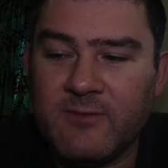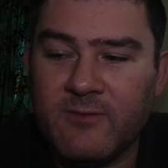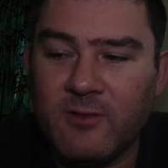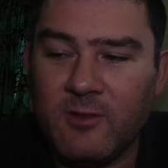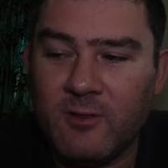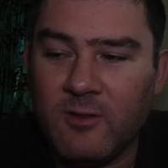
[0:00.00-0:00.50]
for
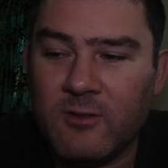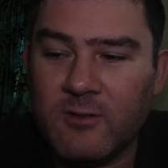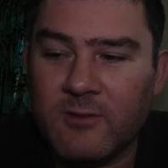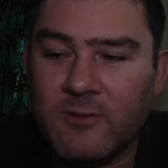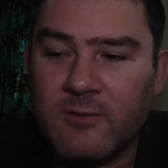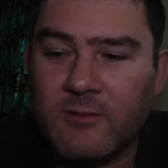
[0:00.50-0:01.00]
a lot
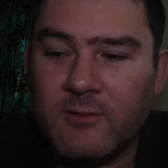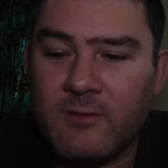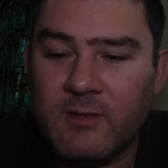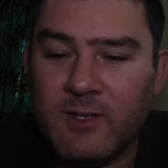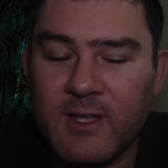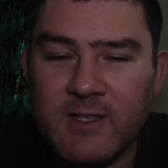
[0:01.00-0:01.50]

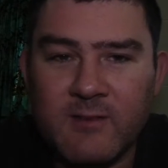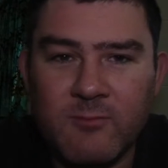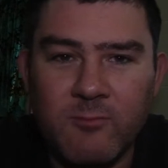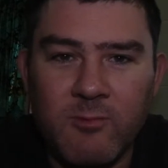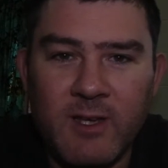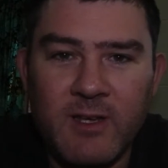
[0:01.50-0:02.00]
less
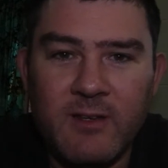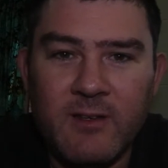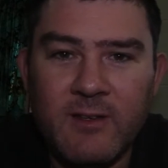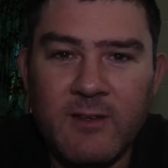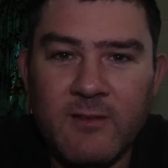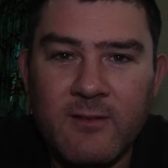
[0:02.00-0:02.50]

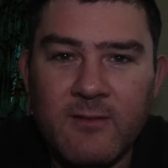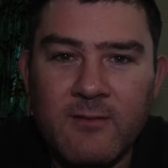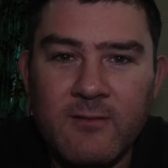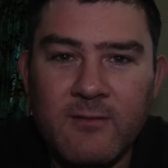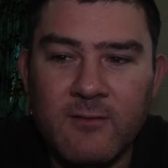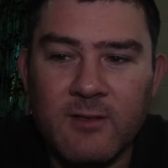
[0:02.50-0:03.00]
wind,
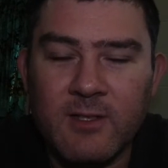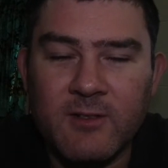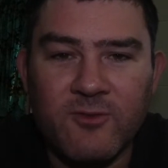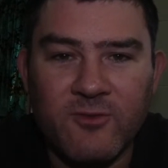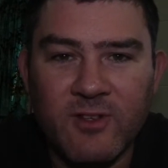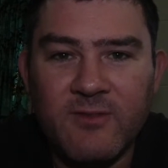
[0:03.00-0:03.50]

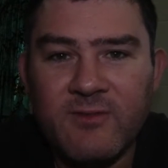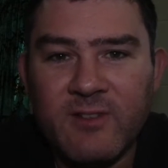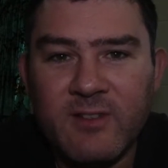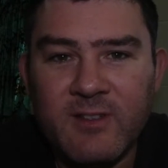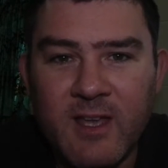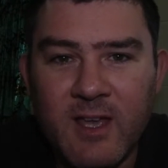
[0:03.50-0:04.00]
like
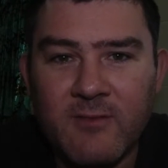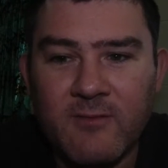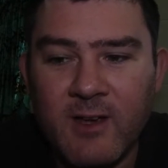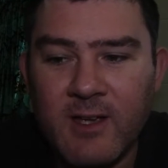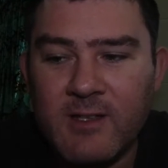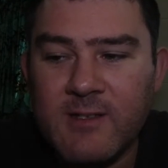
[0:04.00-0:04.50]
drift at
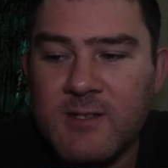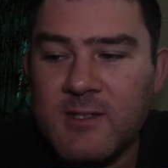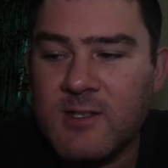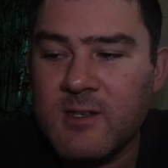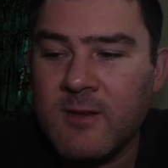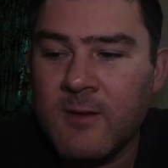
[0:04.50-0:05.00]
range.